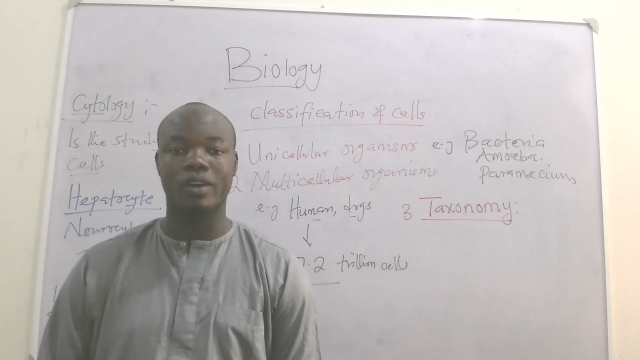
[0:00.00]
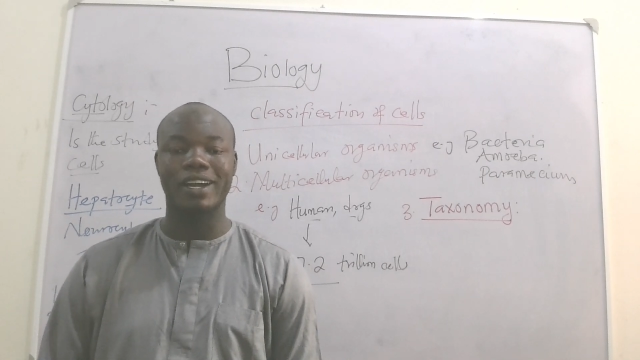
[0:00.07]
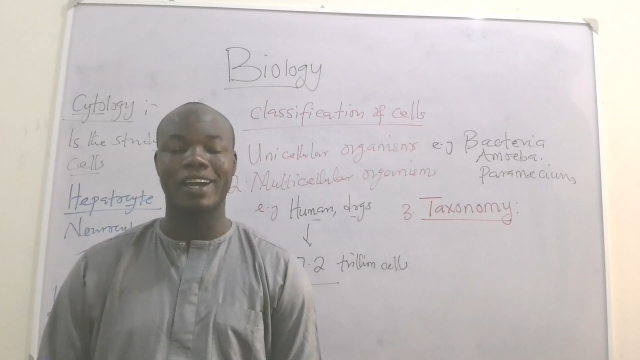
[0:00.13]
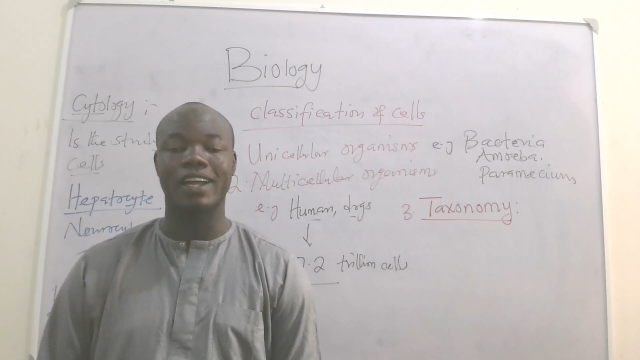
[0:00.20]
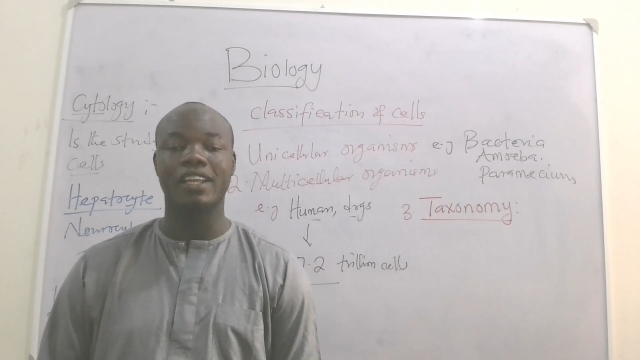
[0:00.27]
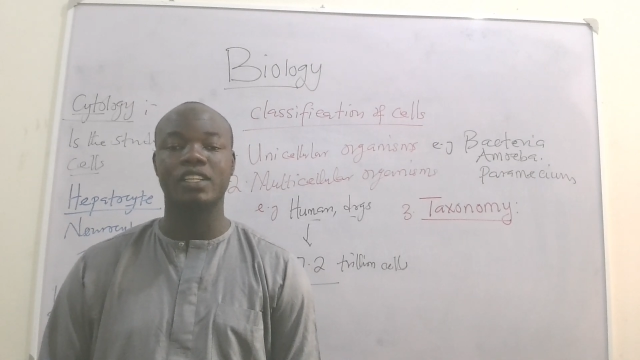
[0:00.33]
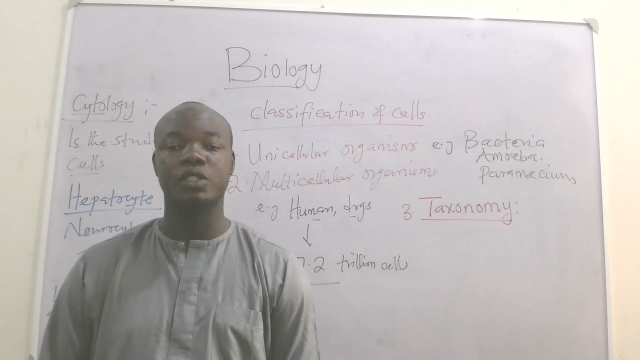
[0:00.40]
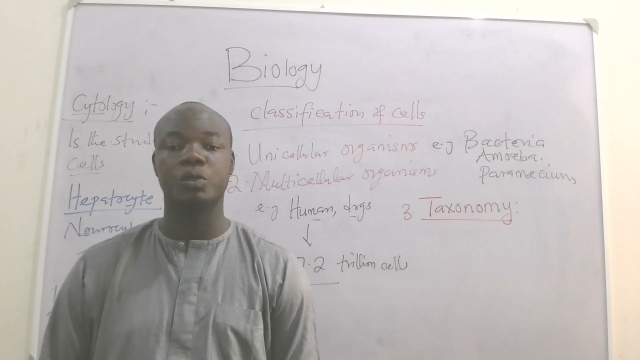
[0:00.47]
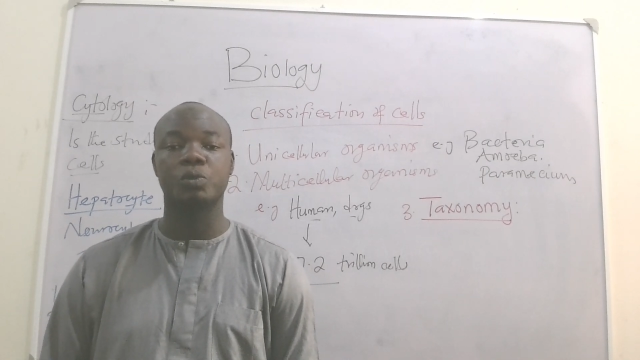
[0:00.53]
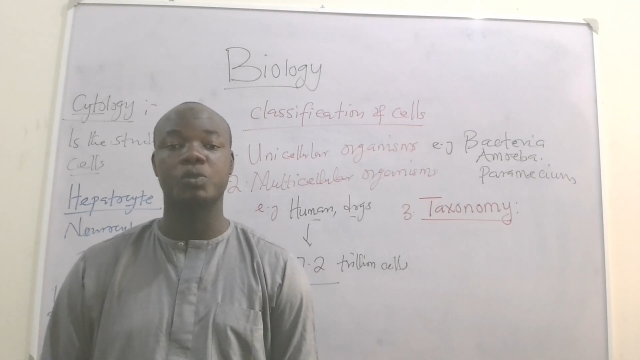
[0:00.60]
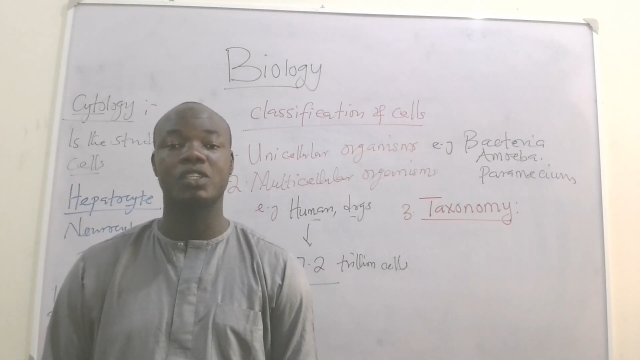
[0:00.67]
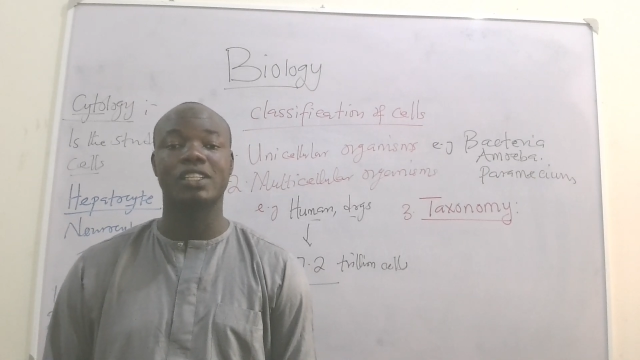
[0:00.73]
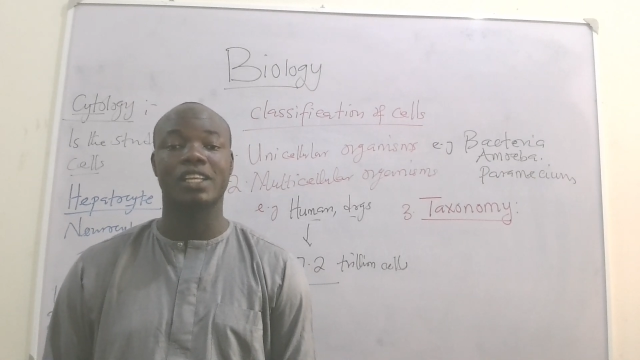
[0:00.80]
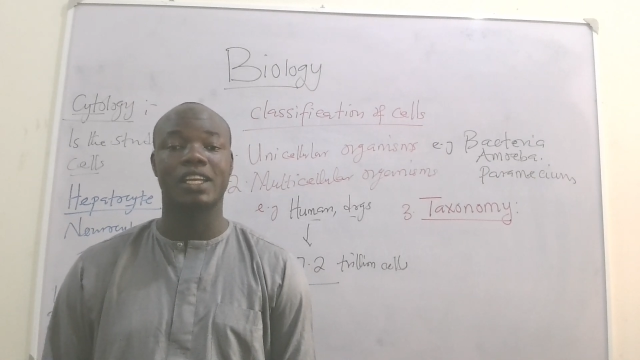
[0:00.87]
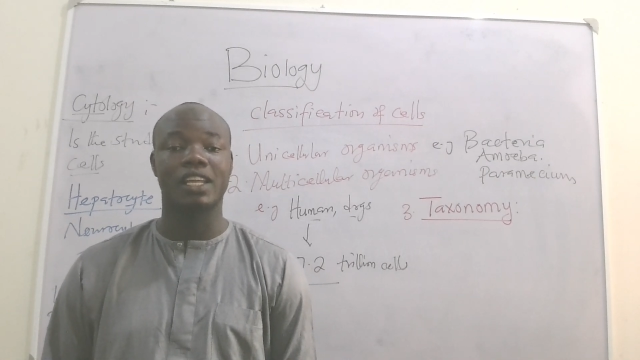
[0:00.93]

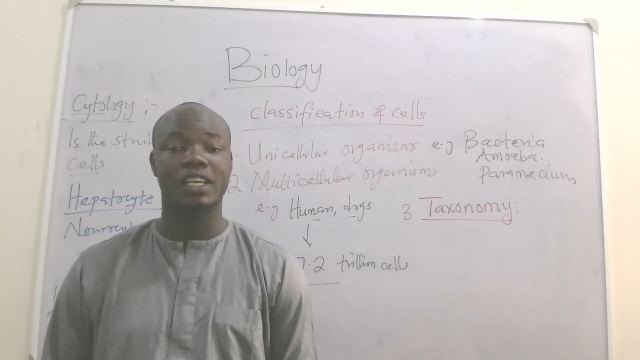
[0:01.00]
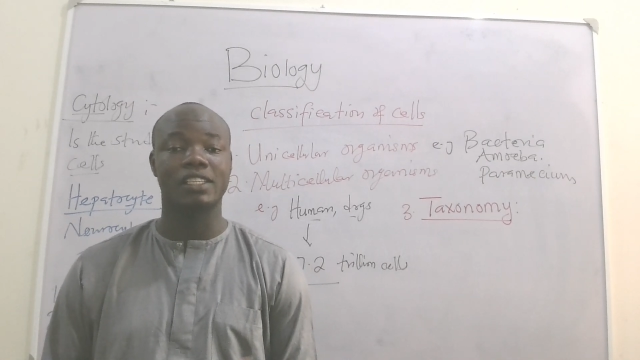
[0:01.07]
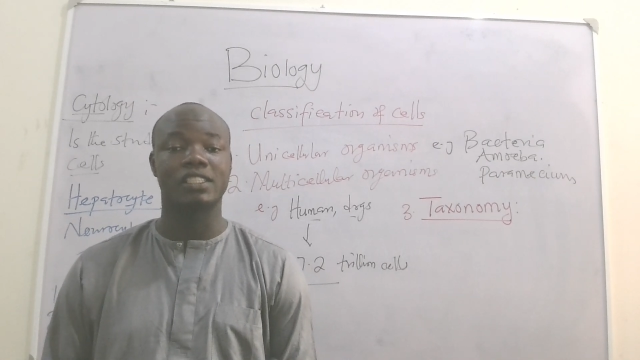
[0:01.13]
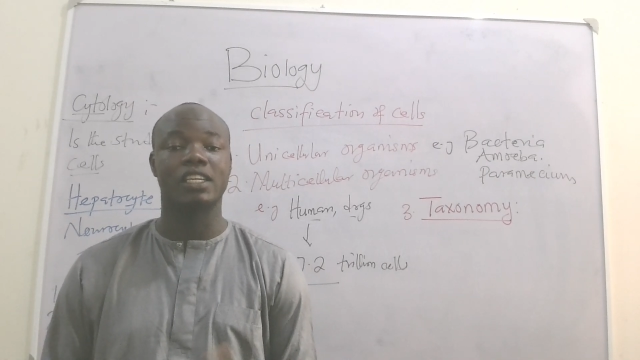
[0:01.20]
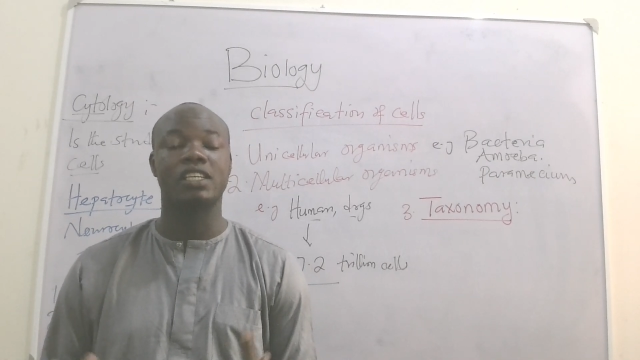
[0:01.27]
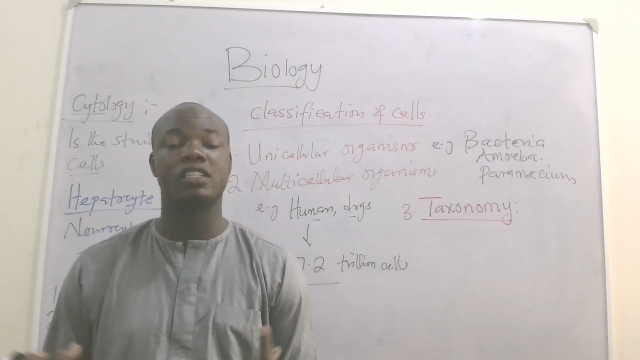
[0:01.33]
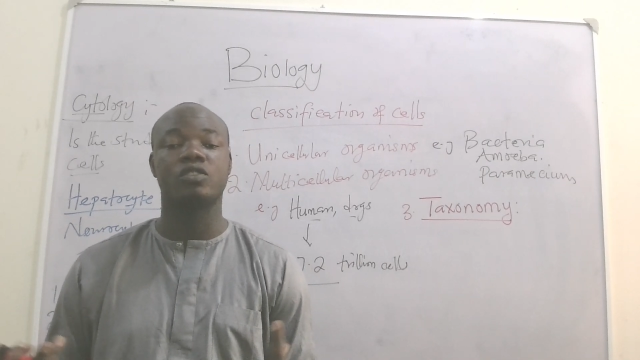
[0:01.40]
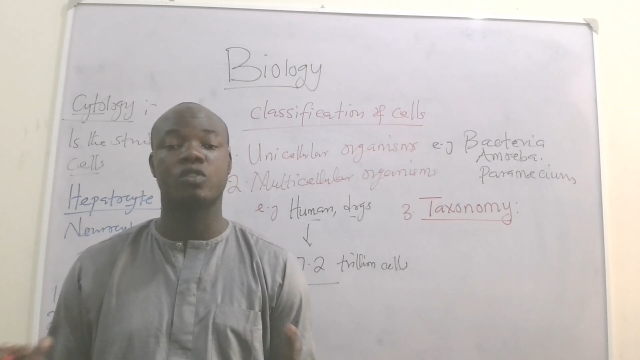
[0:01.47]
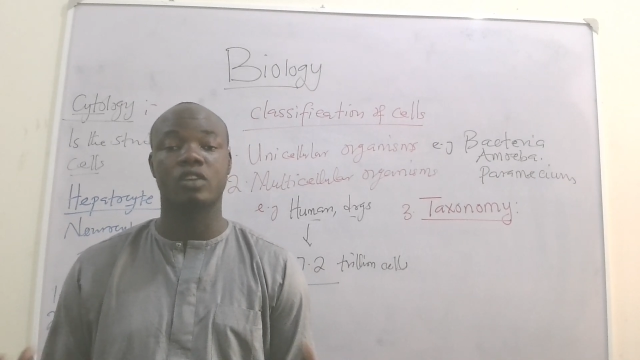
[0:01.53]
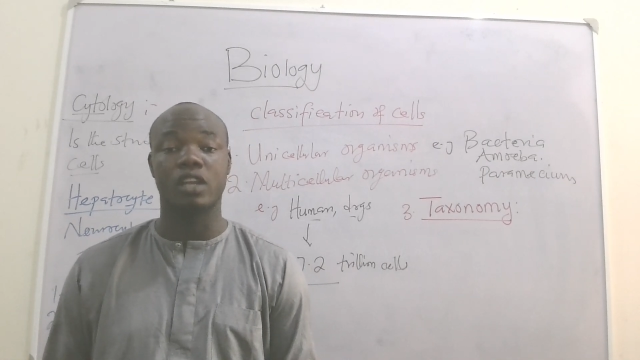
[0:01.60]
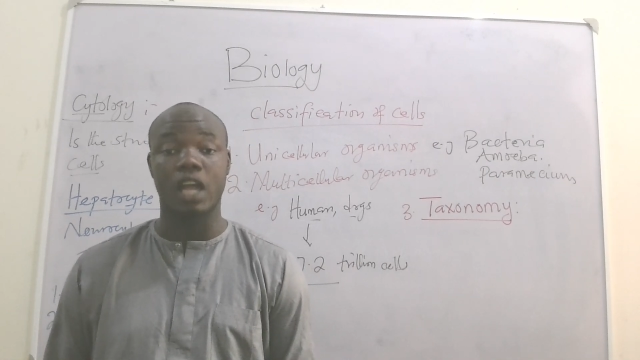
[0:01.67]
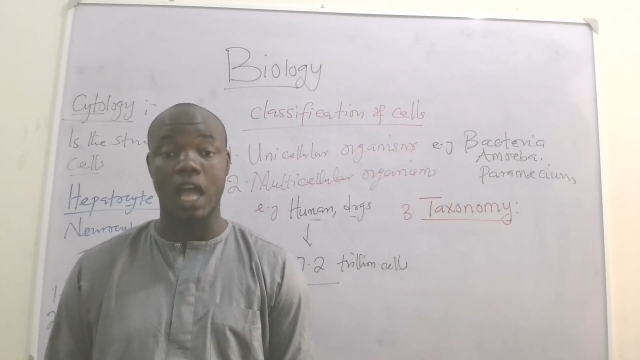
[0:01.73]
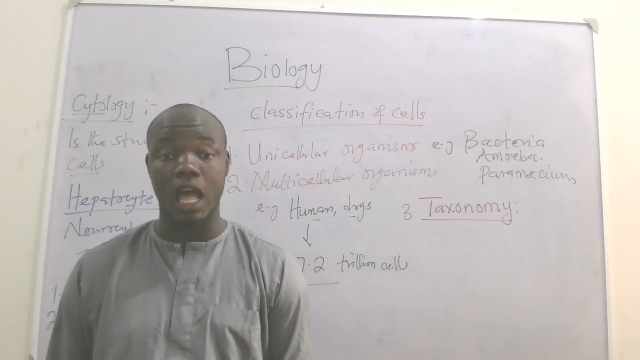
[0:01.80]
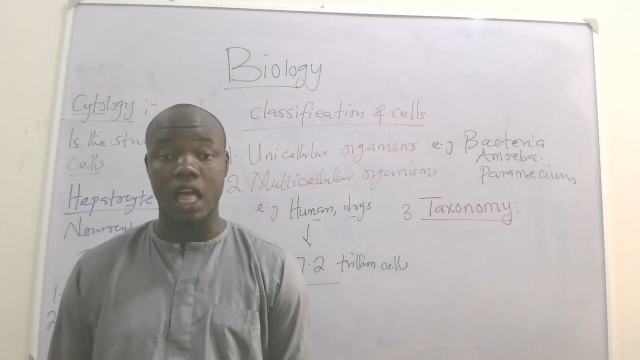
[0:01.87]
organisms that exist on